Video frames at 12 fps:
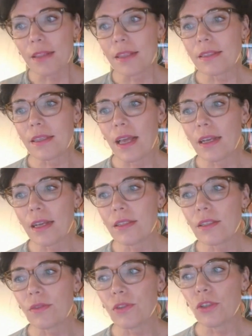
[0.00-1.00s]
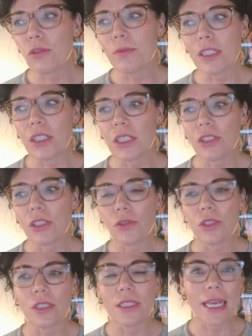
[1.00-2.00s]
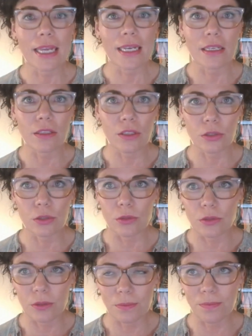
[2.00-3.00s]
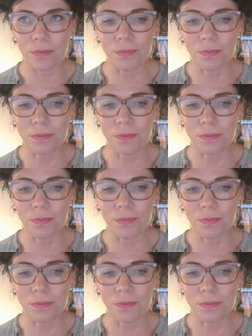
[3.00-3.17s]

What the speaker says: and the signs of too much estrogen can include.